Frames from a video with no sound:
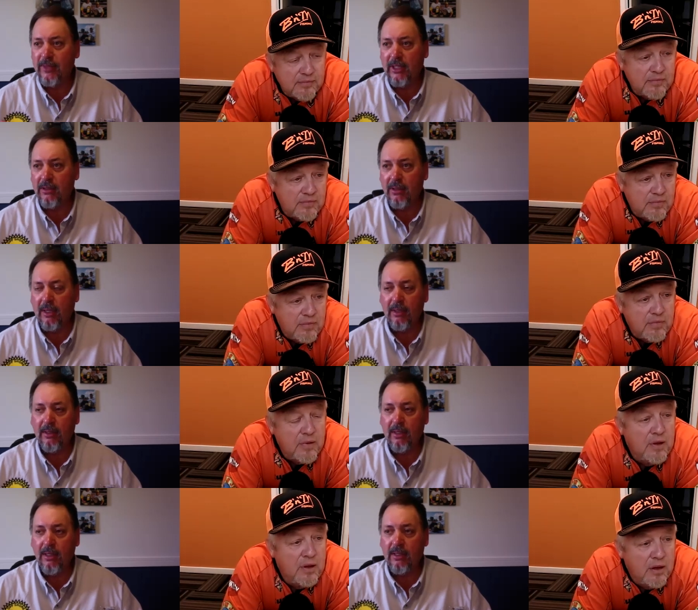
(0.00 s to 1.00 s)
Speaker 1: you know
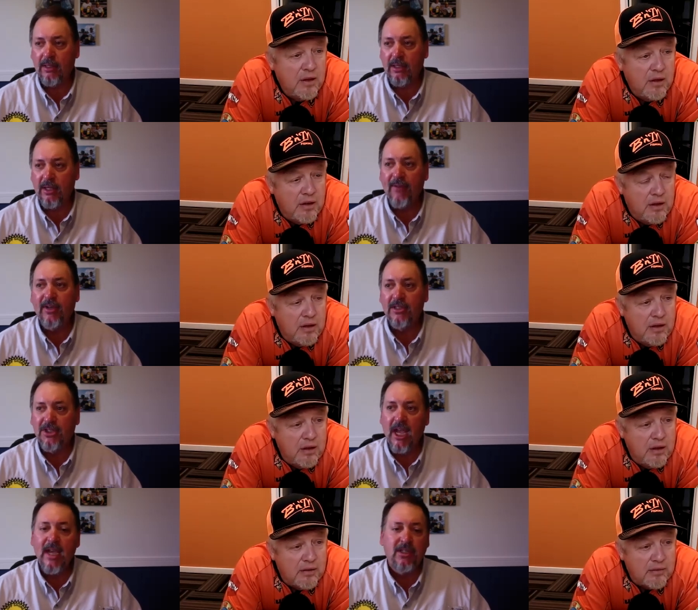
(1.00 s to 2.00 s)
you have to
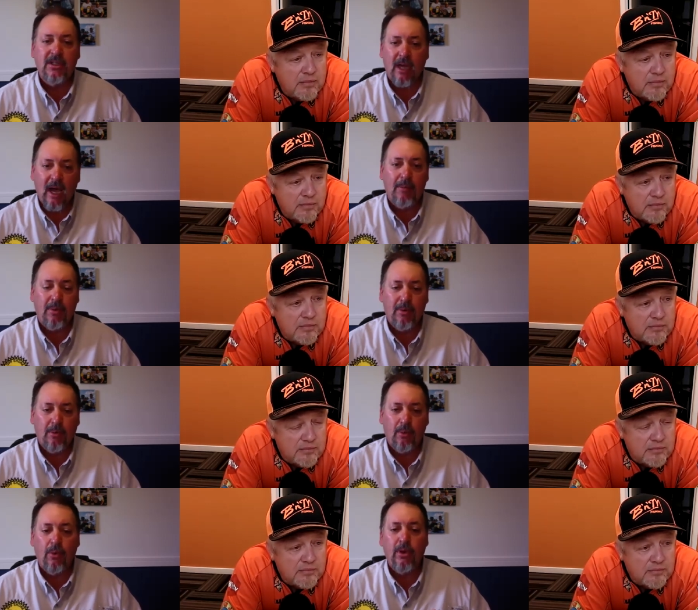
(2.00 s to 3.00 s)
change up
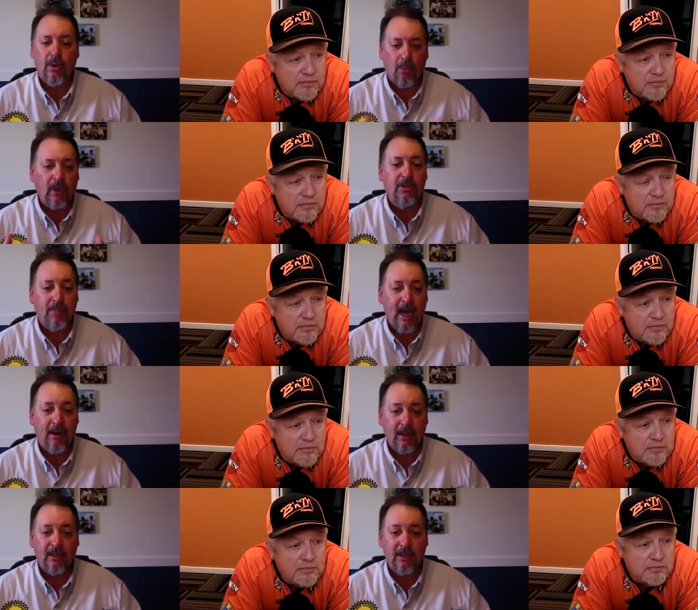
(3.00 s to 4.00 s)
you know what your
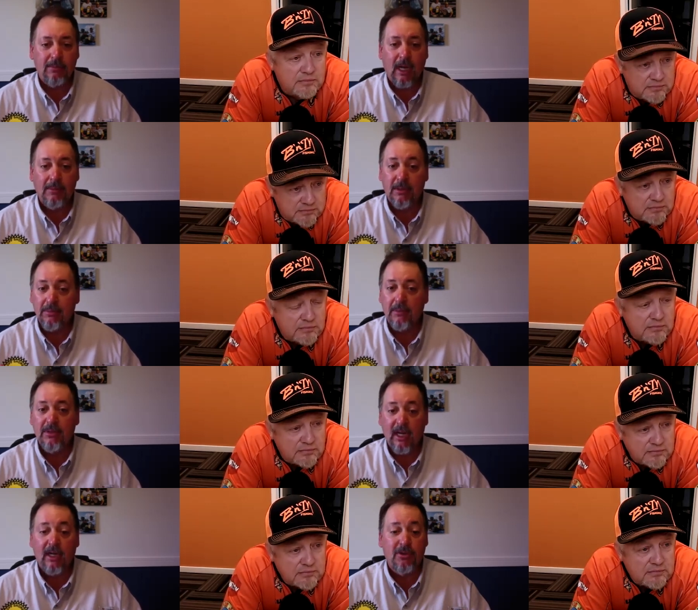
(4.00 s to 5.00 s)
pattern is sometimes
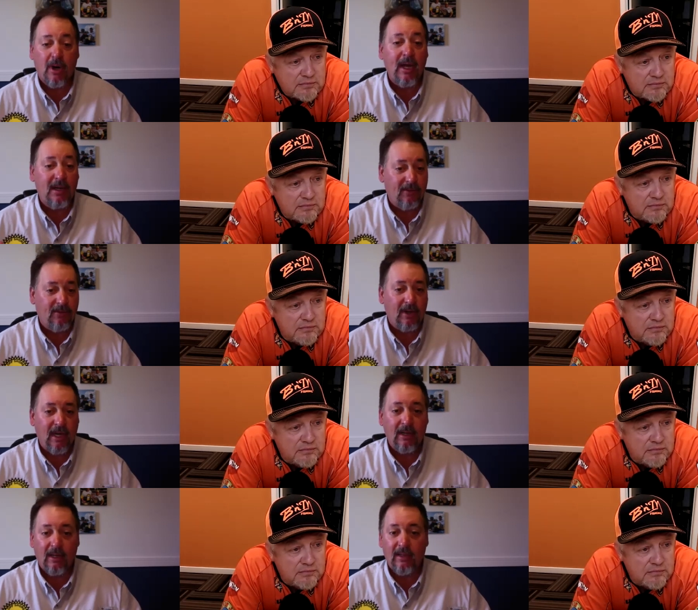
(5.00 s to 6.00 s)
sometimes you got to try a different
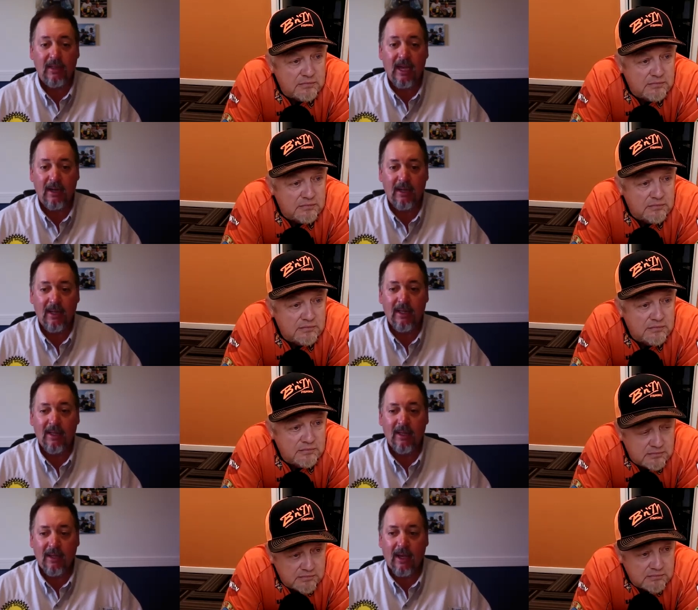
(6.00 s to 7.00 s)
lake like that
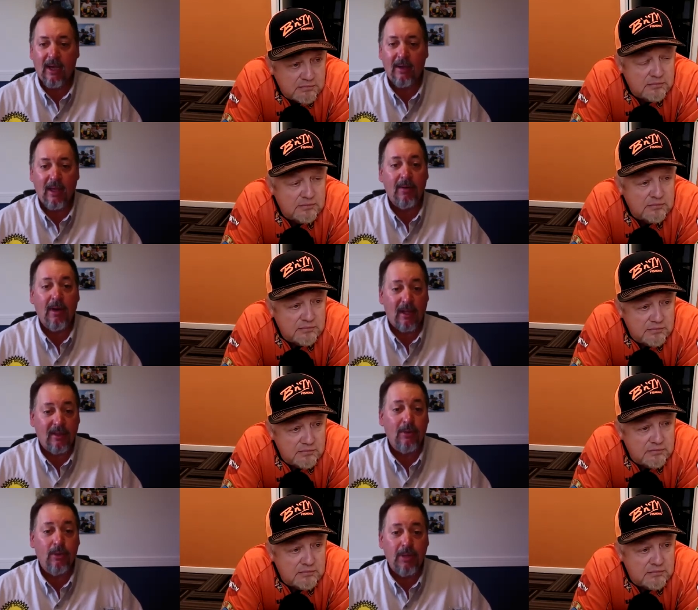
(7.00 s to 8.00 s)
uh, and
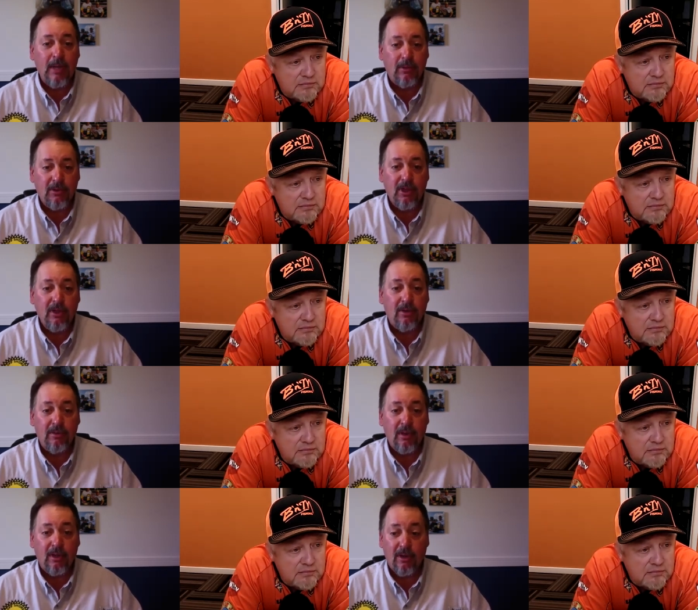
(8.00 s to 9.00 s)
i think when people do you know